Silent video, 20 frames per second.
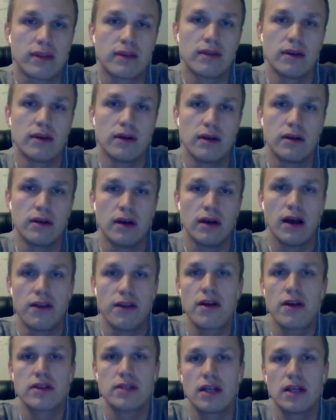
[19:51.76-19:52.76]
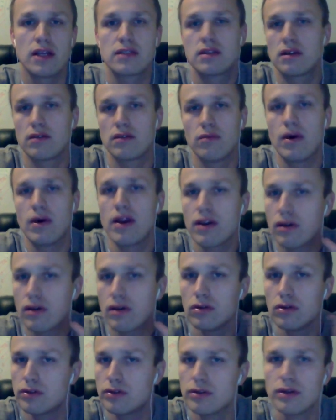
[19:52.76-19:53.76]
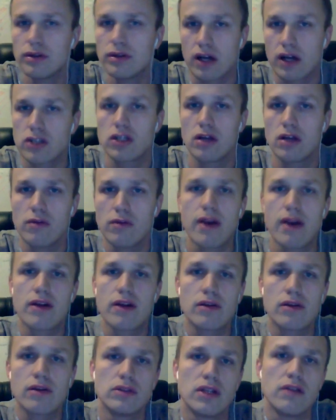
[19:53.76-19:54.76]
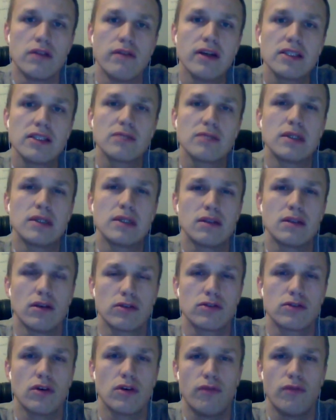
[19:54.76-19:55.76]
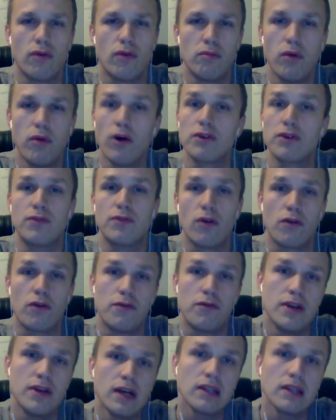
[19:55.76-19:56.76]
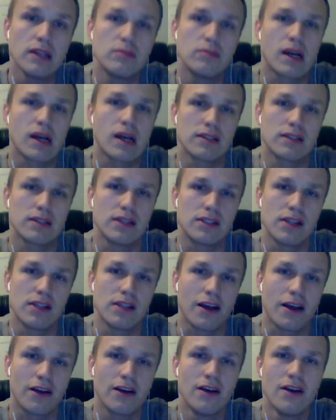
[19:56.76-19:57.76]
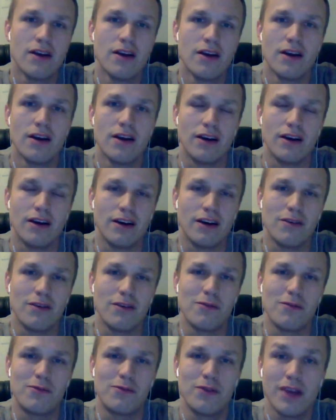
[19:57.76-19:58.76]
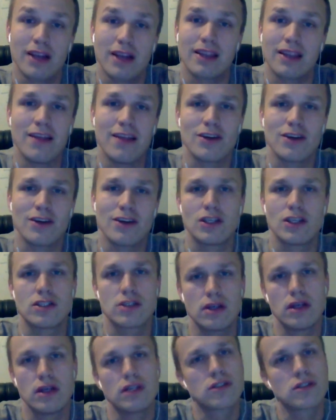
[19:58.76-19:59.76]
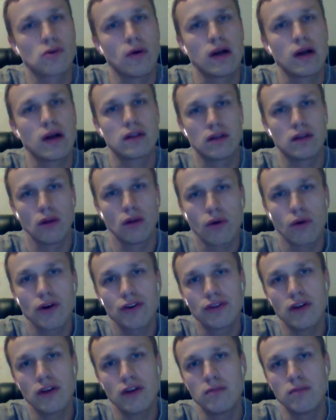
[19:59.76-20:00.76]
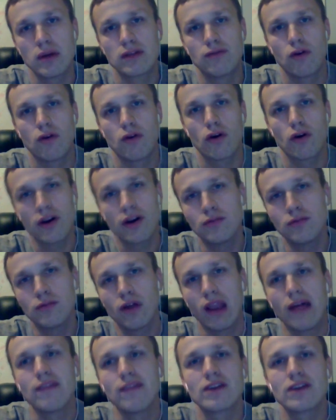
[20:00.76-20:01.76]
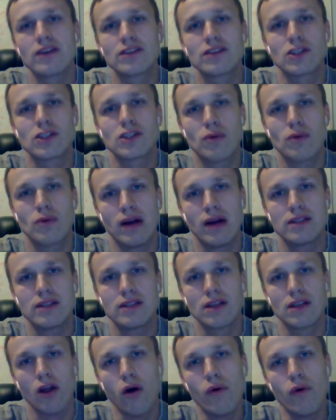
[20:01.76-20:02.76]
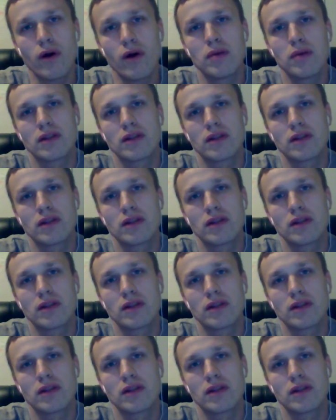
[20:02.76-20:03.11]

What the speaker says: But I think that's a very good, actually very good investment also, both for fiat, because it's like fiat lenders, it's quite lucrative, but for crypto lenders, it's lower, but